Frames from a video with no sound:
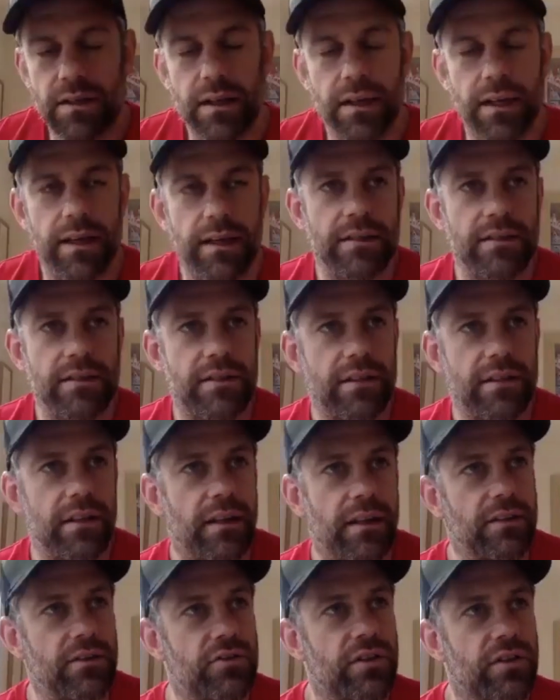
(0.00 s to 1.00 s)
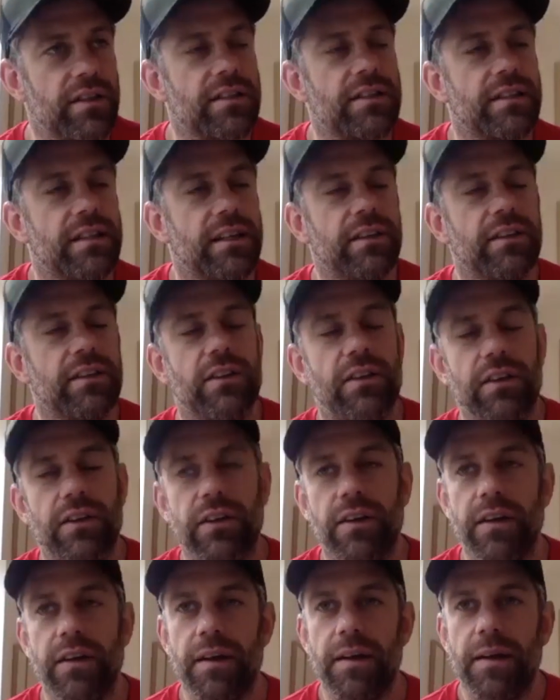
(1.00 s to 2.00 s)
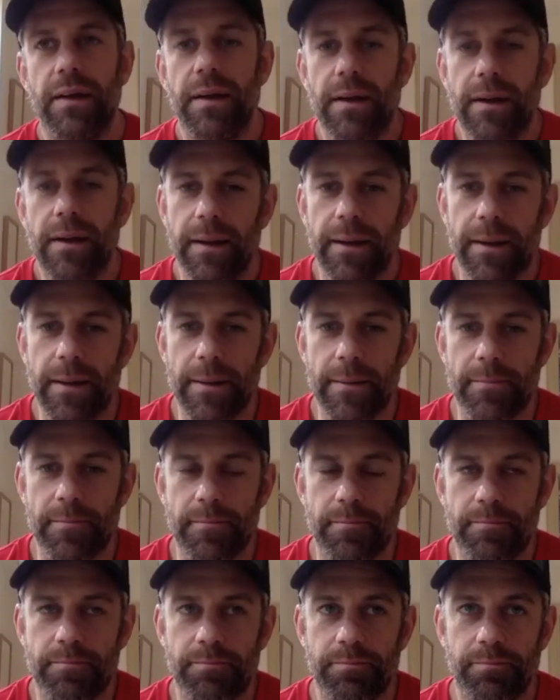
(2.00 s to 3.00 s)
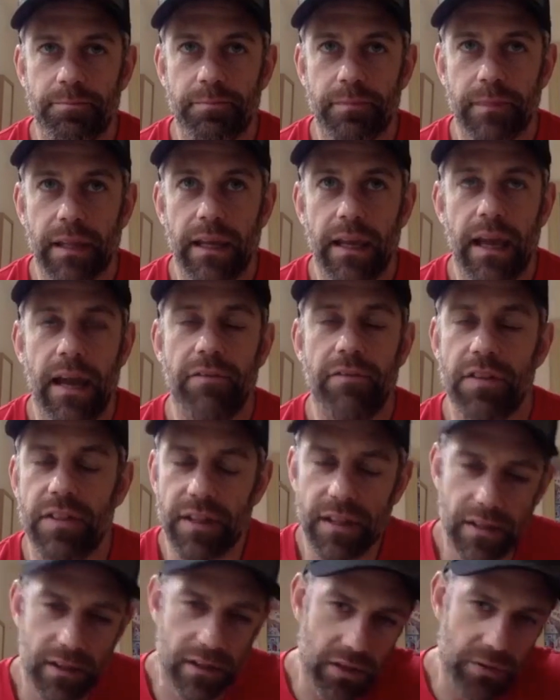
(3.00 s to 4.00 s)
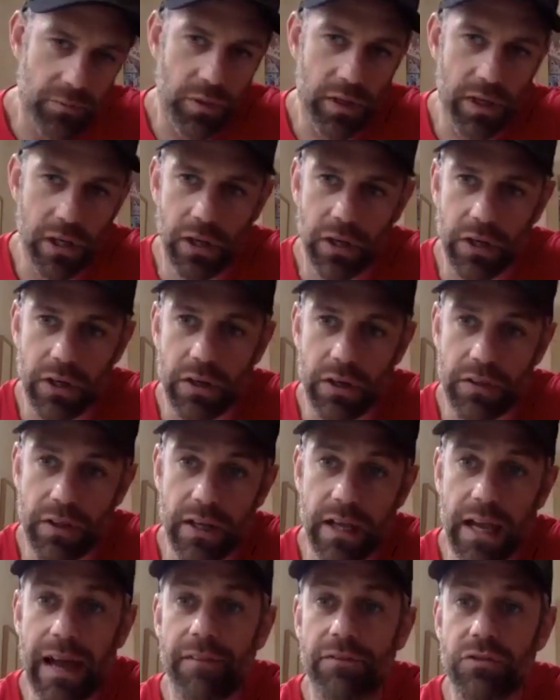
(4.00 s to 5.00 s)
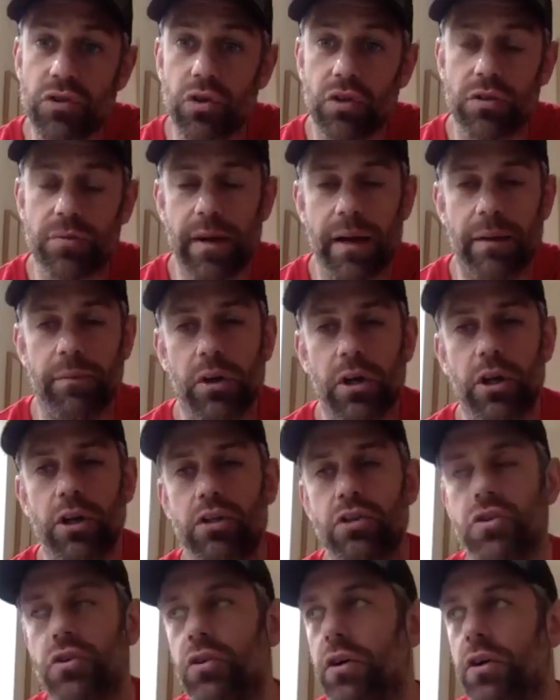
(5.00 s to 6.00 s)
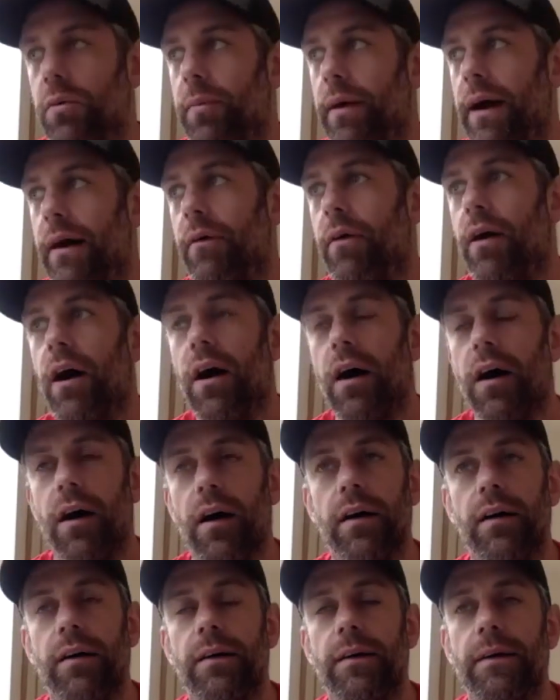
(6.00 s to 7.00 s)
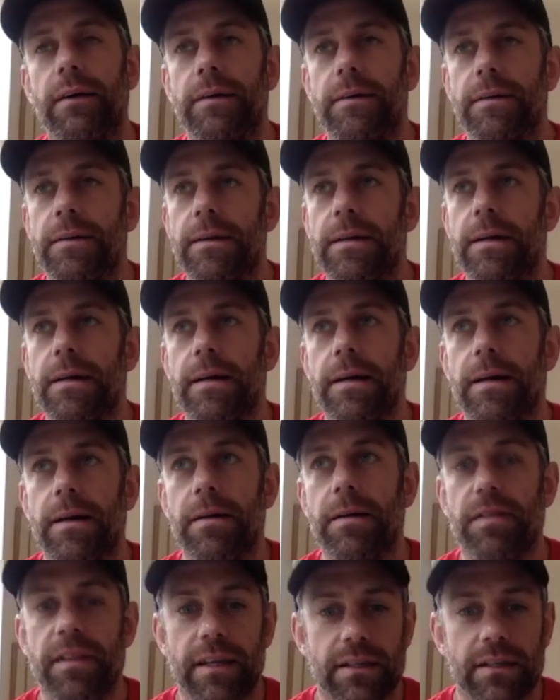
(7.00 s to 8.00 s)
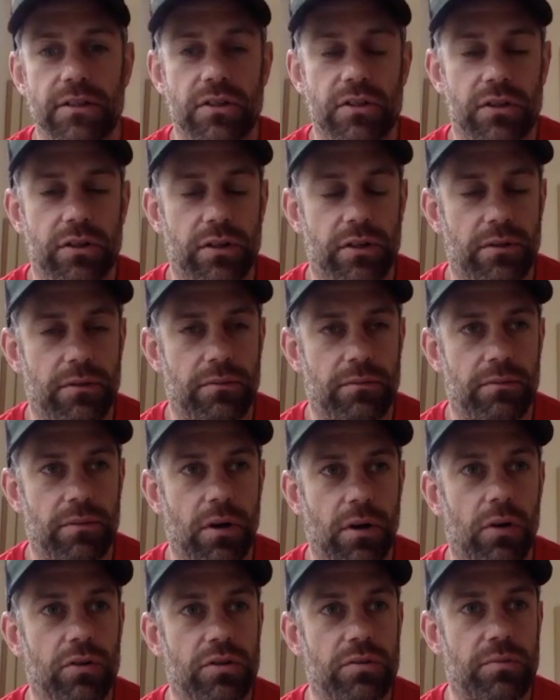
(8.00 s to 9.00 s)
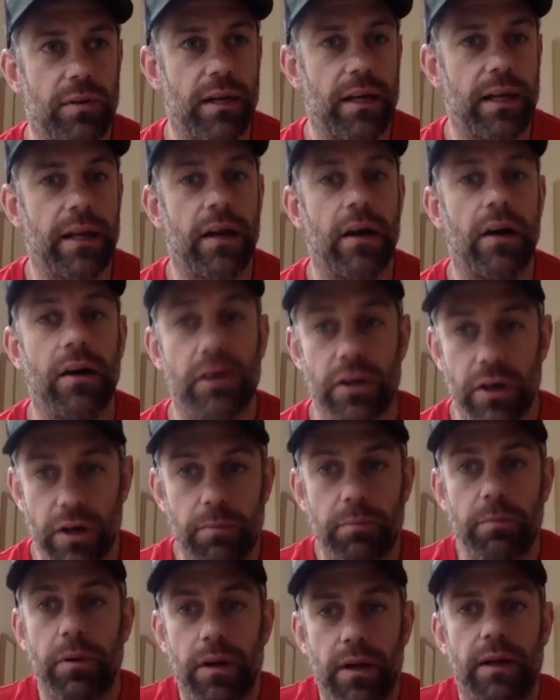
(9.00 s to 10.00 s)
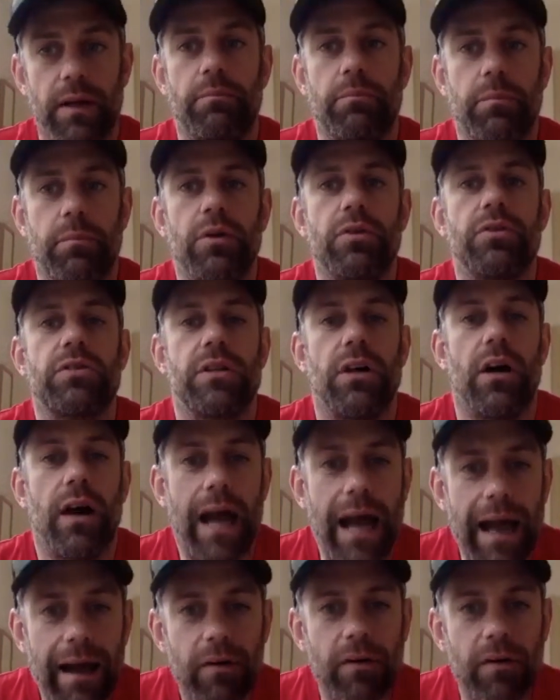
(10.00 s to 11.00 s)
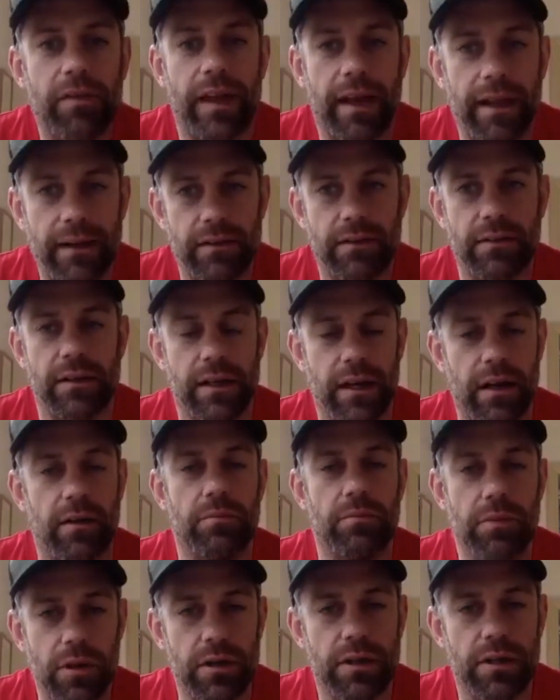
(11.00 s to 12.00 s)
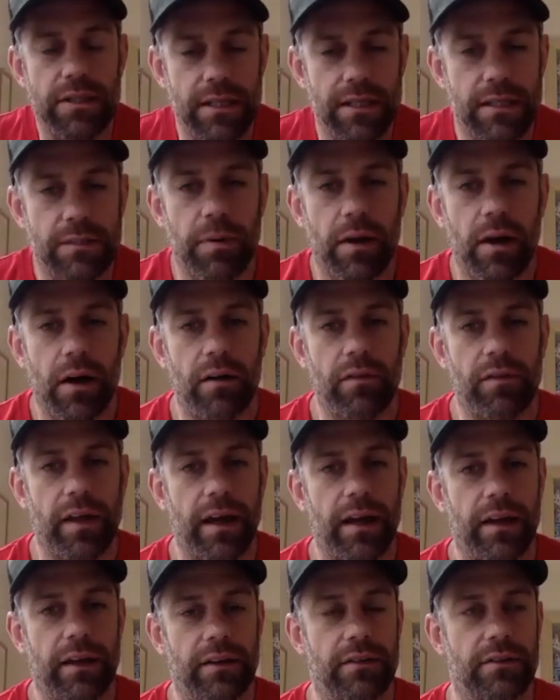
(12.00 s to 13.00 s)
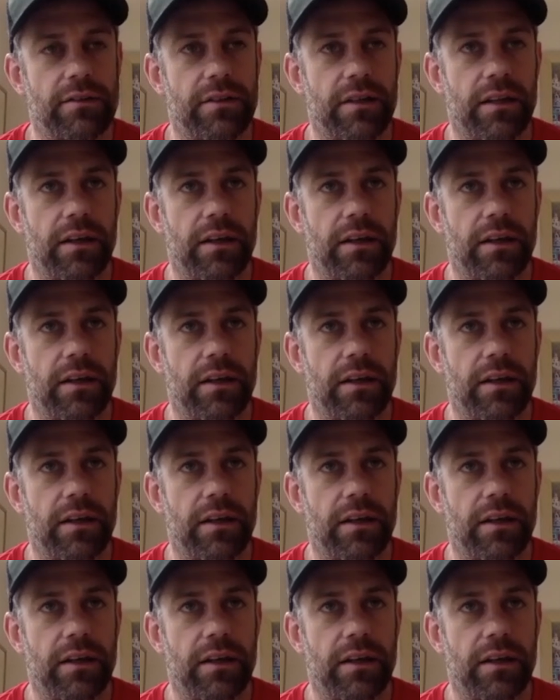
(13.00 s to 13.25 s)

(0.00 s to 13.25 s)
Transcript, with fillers: it's interesting that um, everything that we're gonna that you have talked about and we're gonna talk about are uh, things that ultimately are going to b- uh, boost our health and you know immunity as part of that. And